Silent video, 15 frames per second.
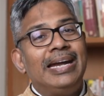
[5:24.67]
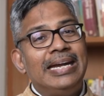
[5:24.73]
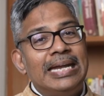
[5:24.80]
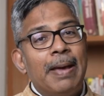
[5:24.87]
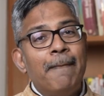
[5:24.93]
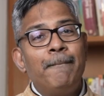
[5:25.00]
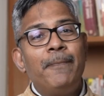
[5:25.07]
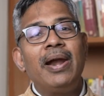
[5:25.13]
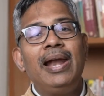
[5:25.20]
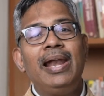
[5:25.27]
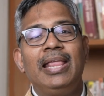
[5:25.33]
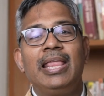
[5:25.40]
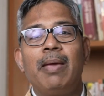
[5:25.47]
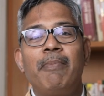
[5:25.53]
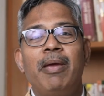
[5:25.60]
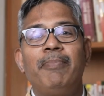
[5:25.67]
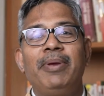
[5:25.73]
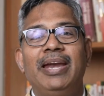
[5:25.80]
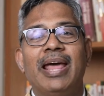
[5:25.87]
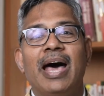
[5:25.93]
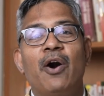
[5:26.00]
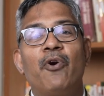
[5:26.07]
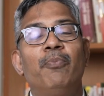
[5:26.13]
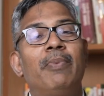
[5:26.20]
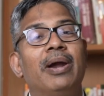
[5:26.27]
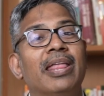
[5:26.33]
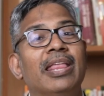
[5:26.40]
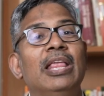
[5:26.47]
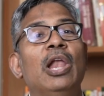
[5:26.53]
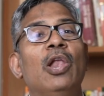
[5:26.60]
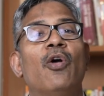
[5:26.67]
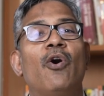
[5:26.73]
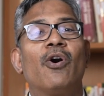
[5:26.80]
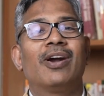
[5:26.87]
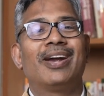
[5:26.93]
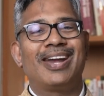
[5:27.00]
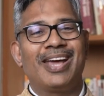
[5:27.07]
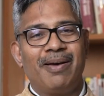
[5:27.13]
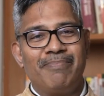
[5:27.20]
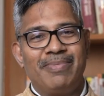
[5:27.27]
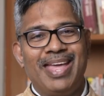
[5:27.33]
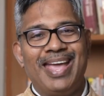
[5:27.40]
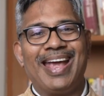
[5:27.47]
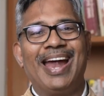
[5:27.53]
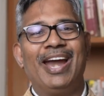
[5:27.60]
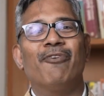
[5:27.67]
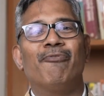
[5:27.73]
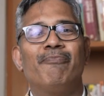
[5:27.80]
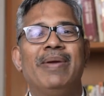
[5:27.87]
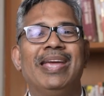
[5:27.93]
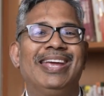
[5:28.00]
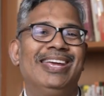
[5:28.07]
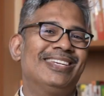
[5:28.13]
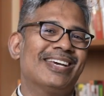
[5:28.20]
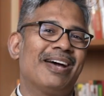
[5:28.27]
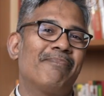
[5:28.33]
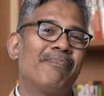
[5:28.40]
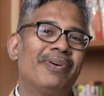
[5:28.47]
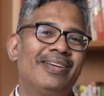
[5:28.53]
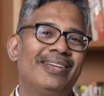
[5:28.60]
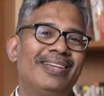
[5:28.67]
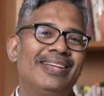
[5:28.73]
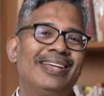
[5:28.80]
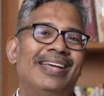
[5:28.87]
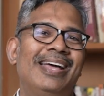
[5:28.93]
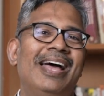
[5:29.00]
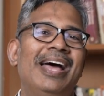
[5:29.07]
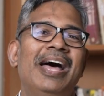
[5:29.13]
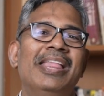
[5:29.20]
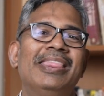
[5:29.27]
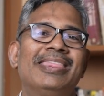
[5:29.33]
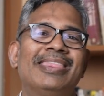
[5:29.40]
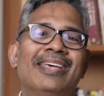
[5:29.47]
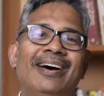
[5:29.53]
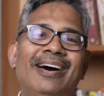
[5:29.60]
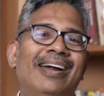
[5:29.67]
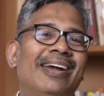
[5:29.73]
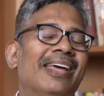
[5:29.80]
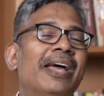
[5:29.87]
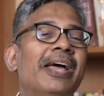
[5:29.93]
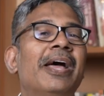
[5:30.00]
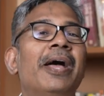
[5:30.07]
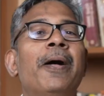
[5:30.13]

Temporarily, they may be down, but in the long term, they kind of make it up. Third,